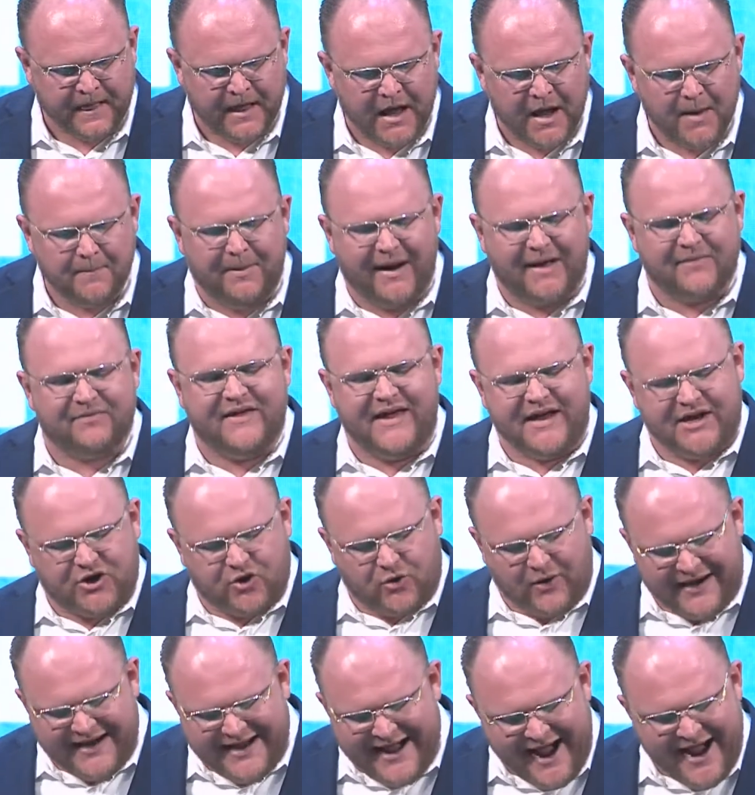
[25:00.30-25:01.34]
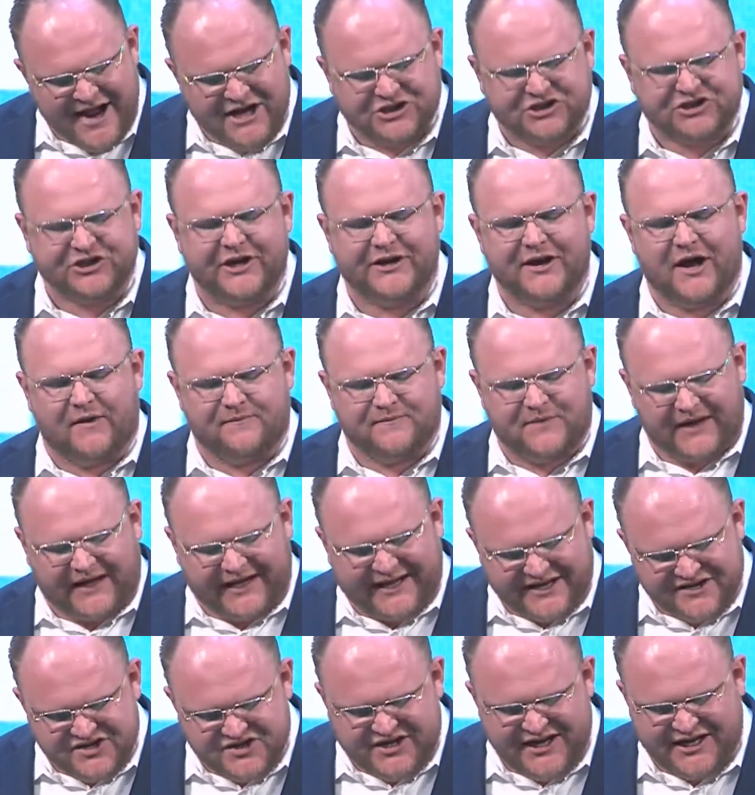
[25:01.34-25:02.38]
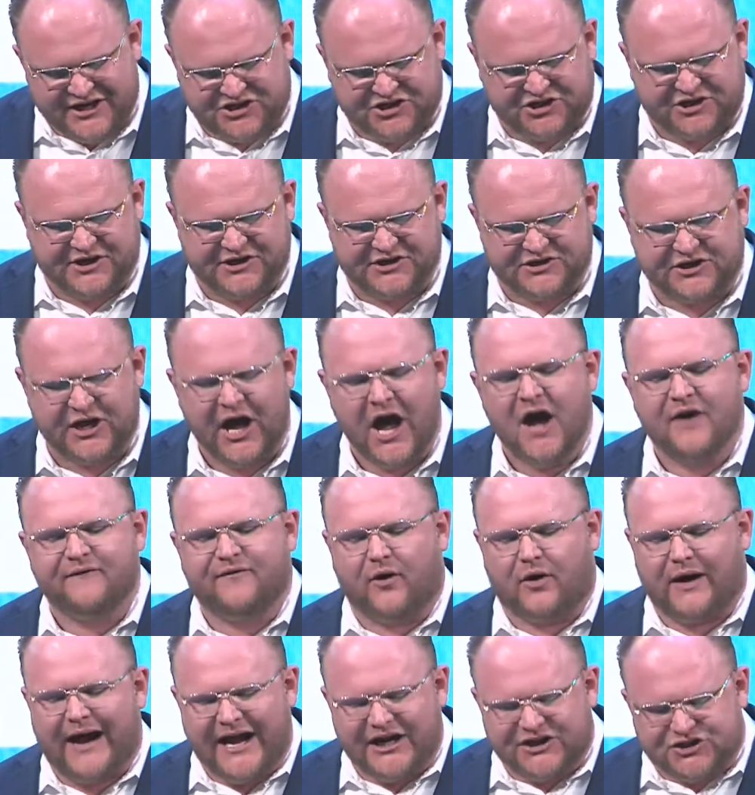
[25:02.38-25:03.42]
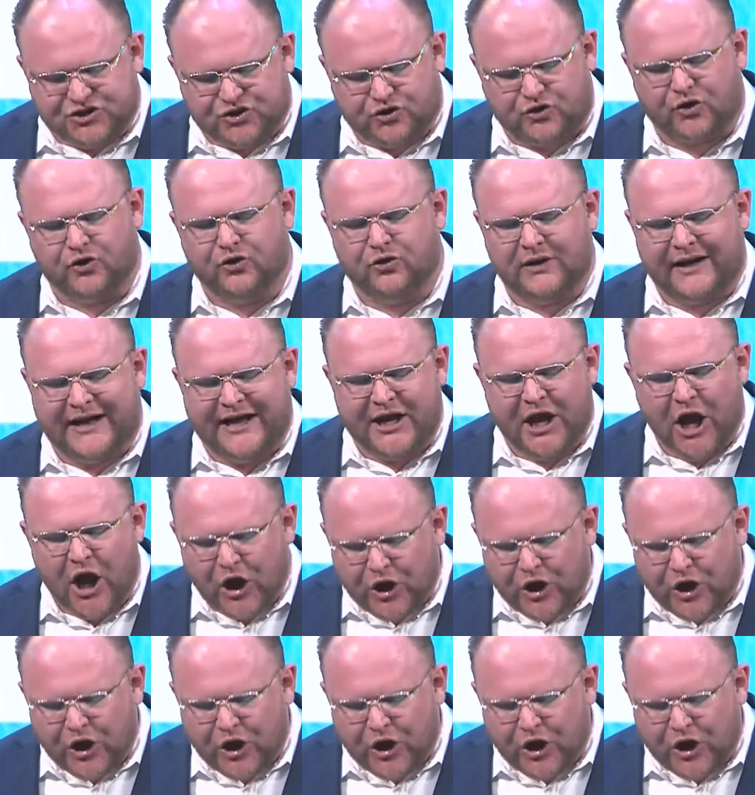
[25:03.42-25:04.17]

but the creation of the conditions for a truly